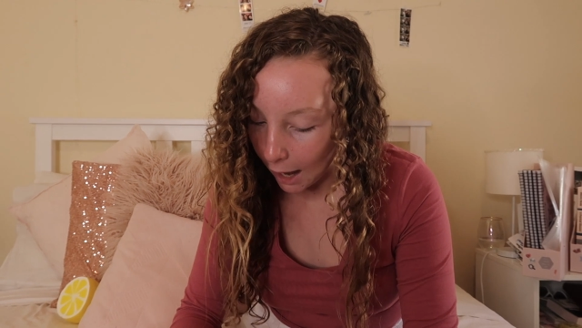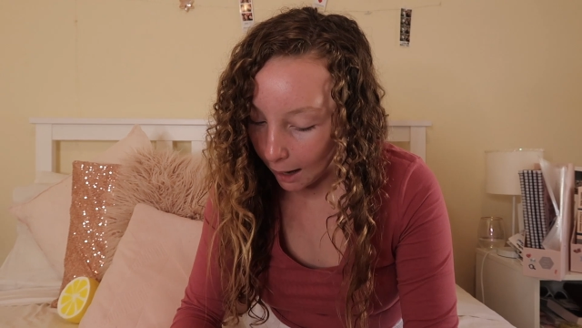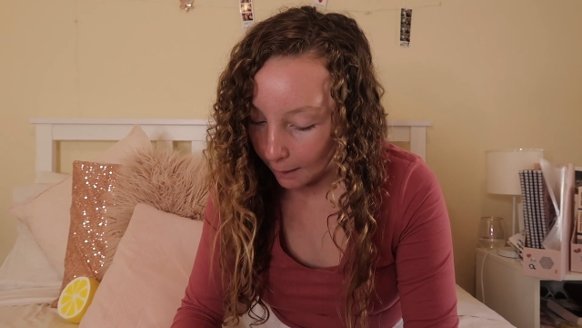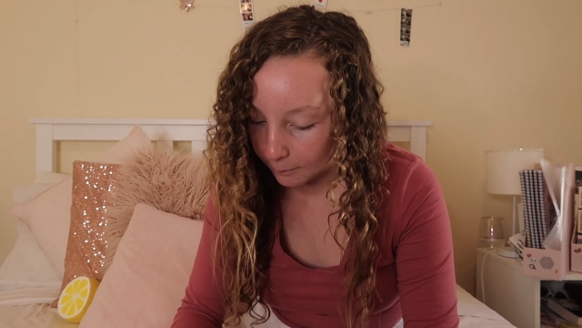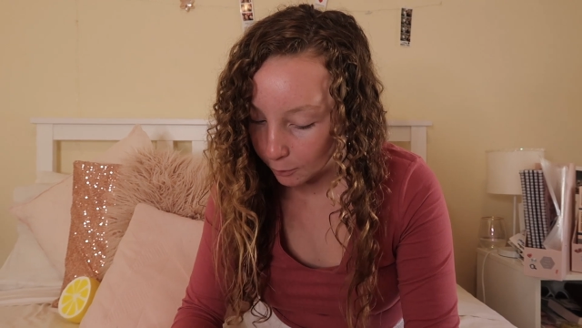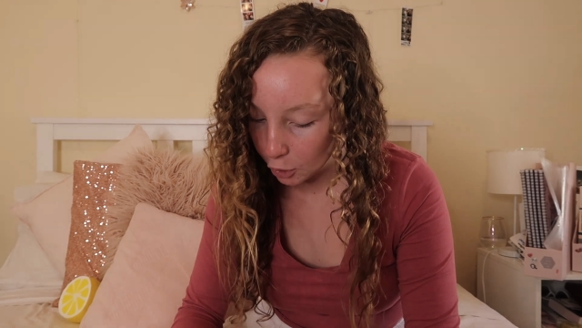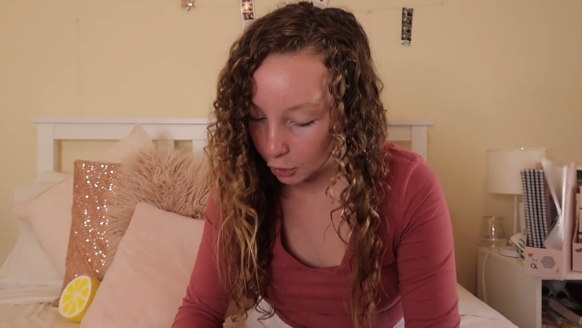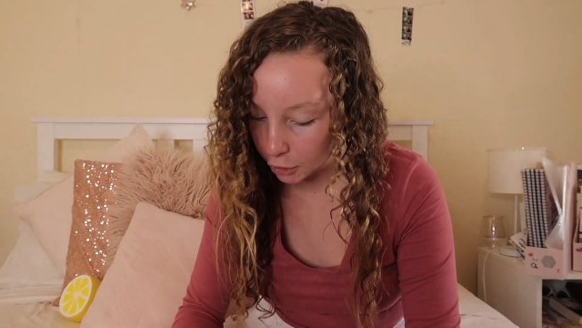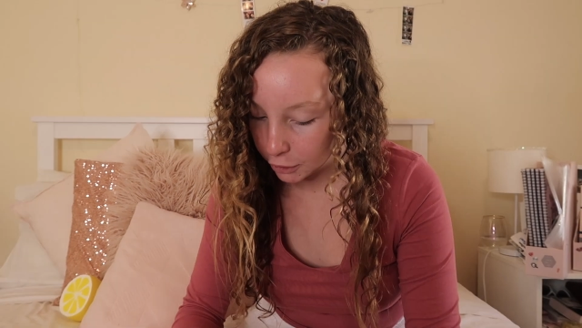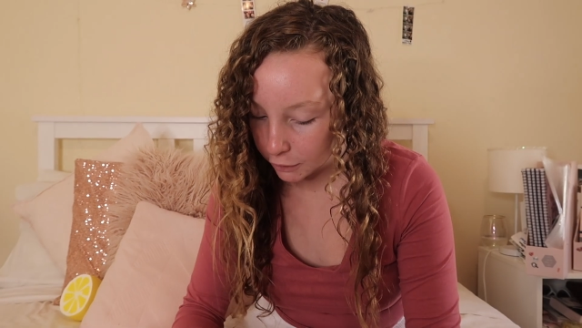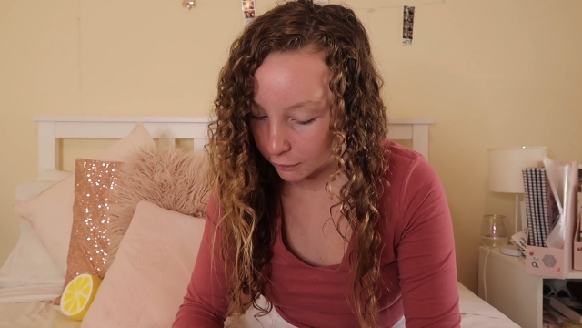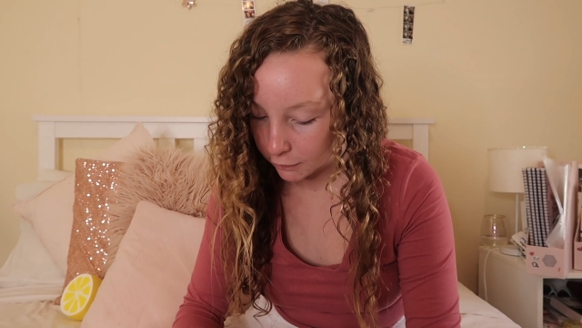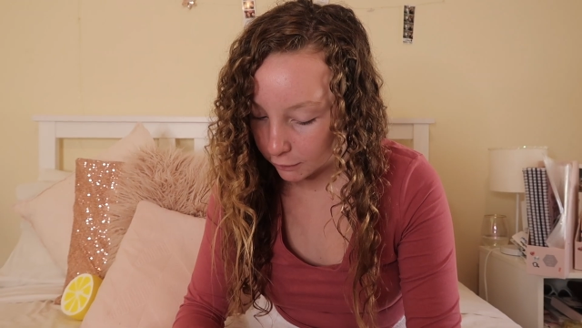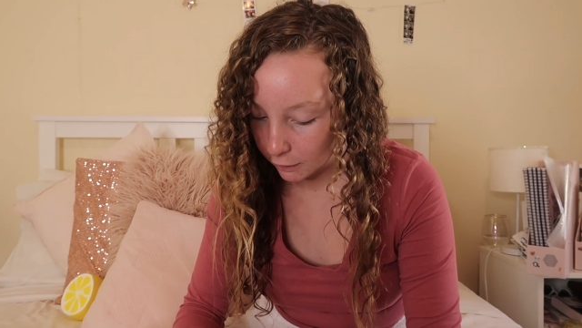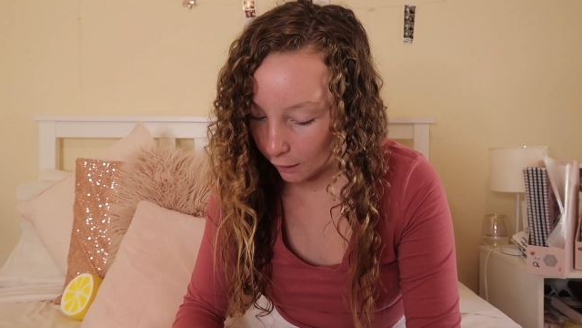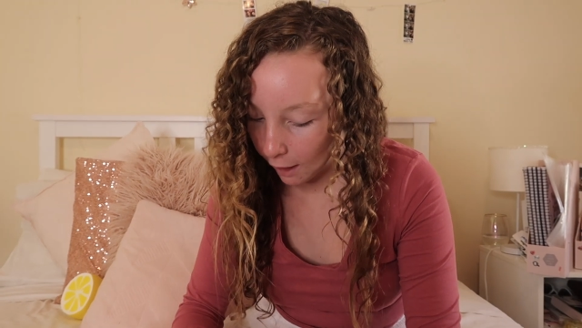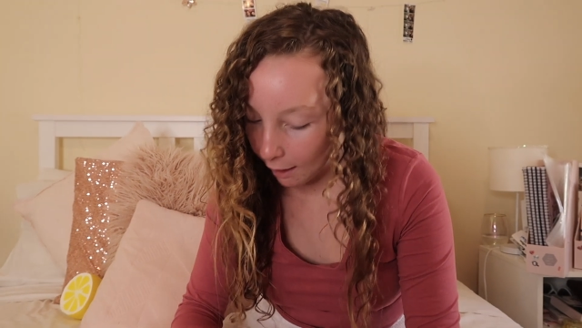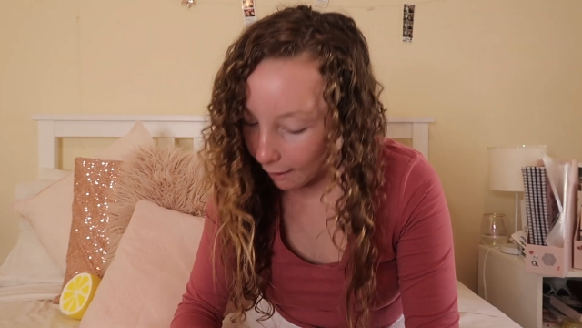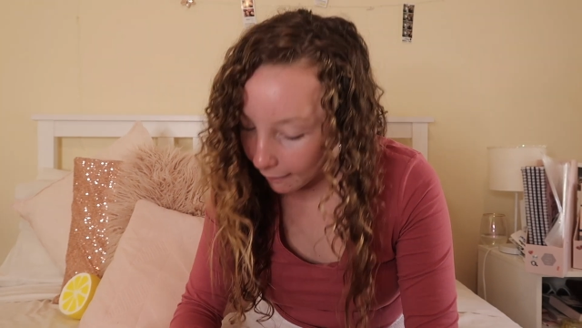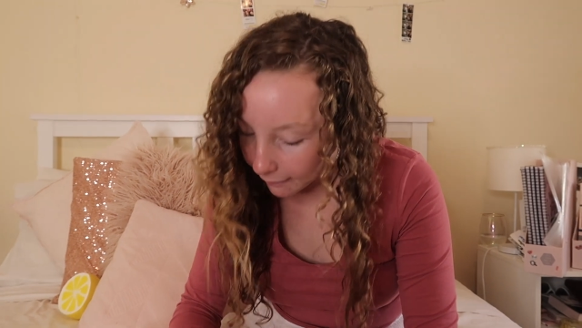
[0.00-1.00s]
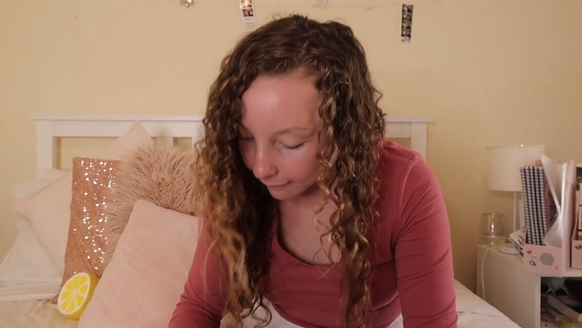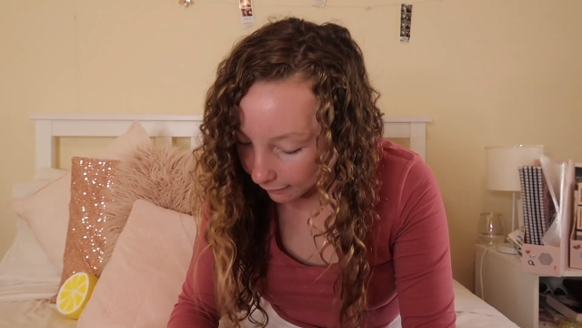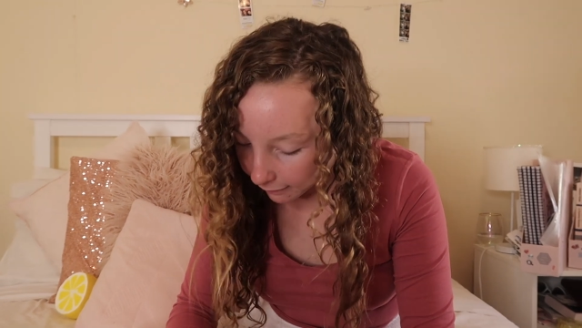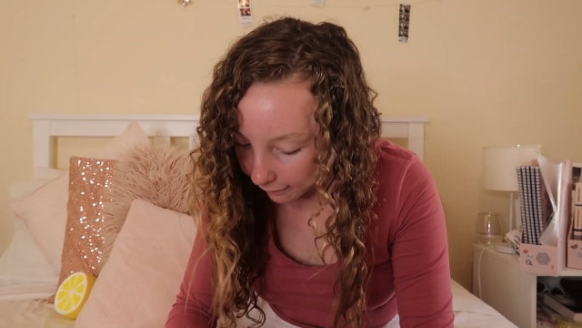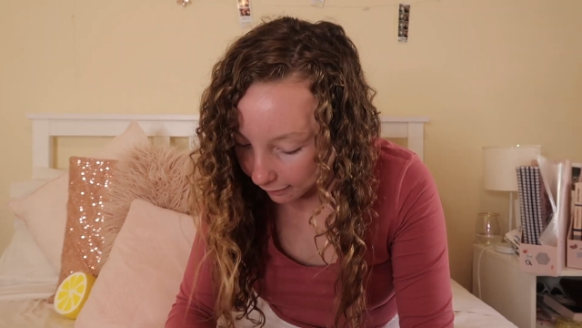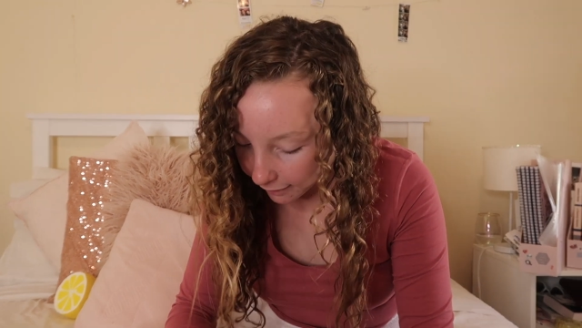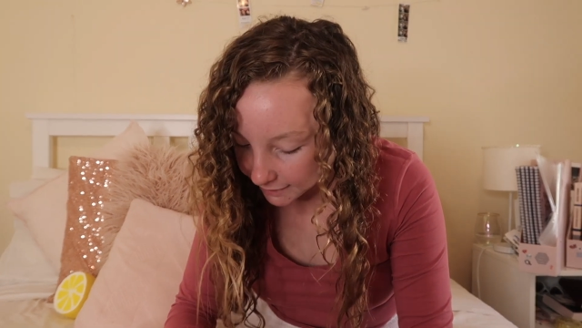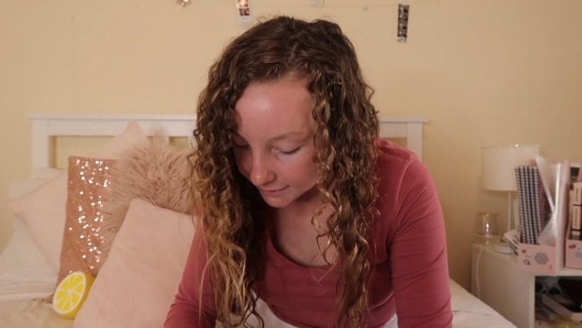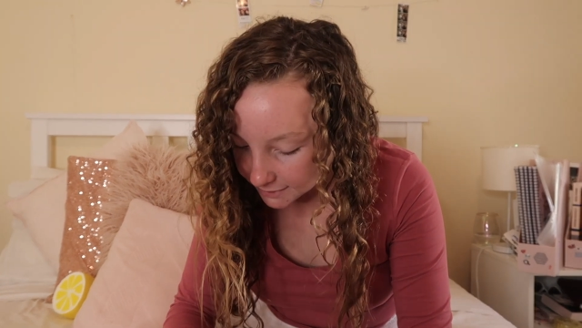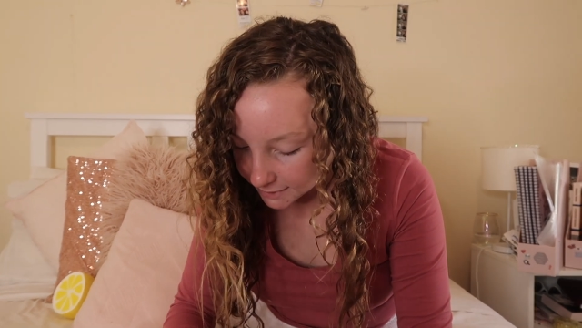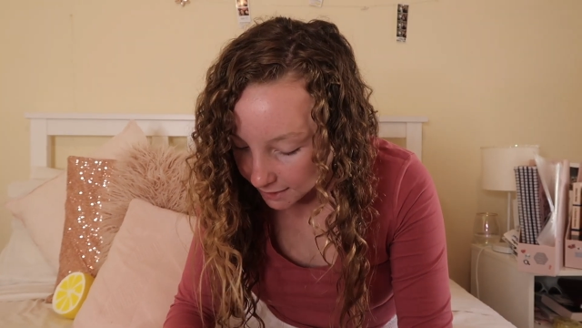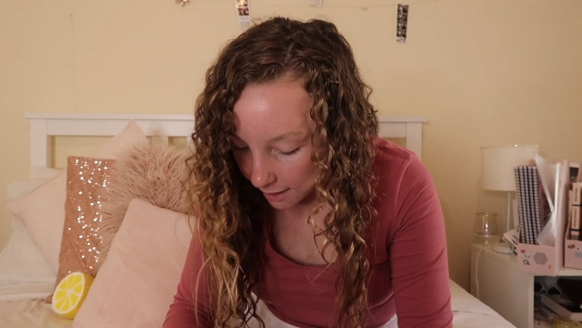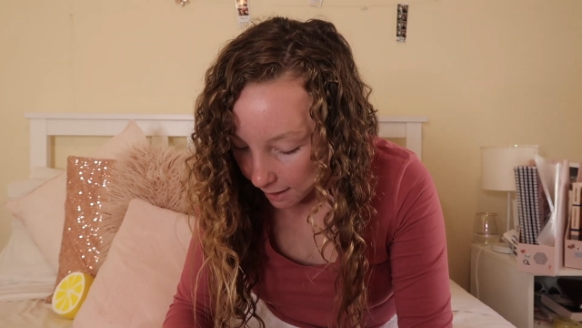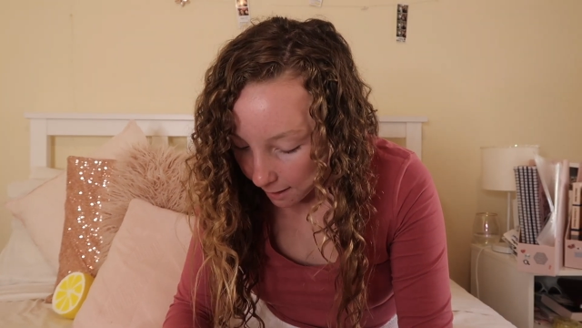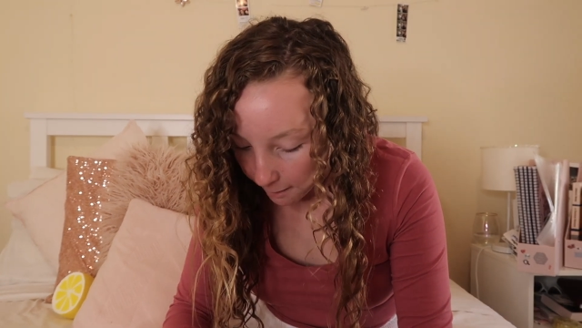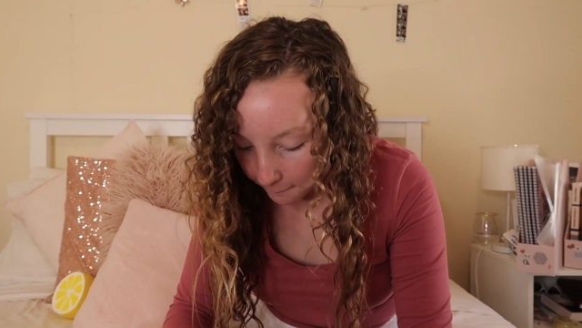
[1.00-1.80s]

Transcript: I'm not gonna like it.